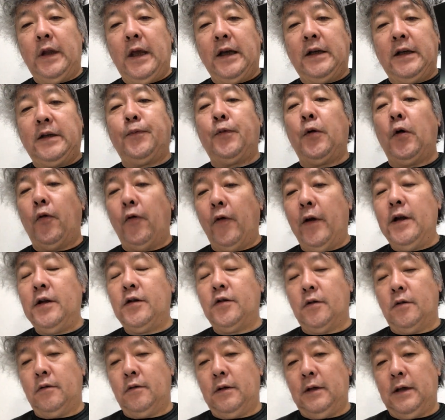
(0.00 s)

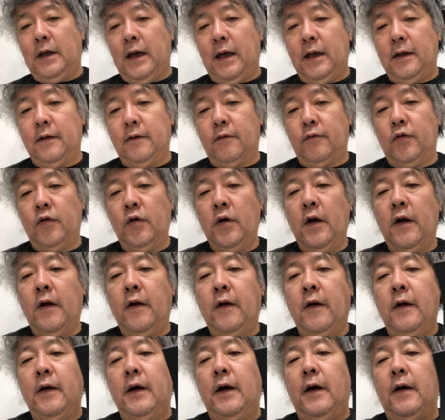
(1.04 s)
exploration and
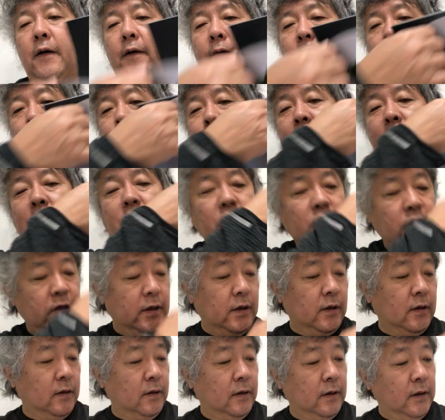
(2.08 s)

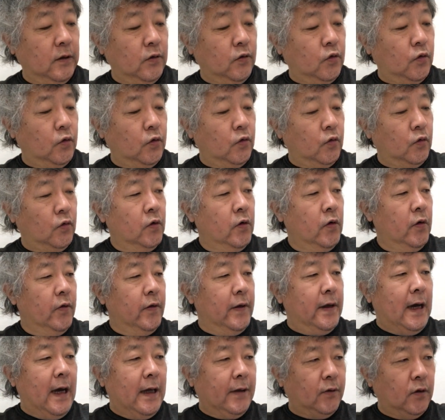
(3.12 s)
venturing into
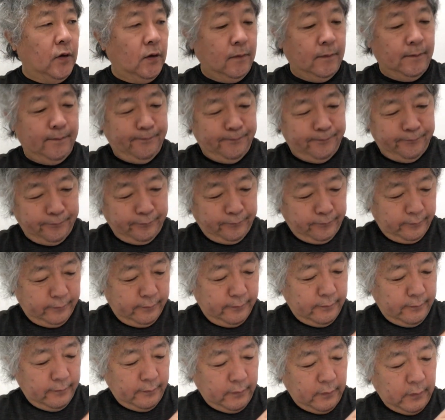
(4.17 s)
the unknown.
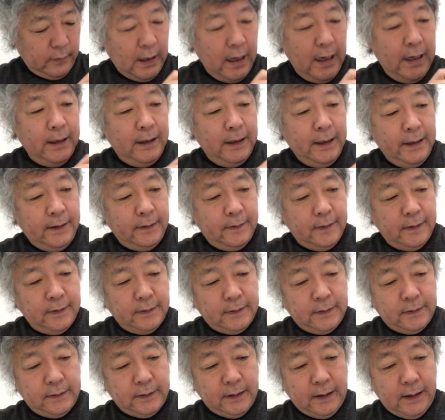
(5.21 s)
I like this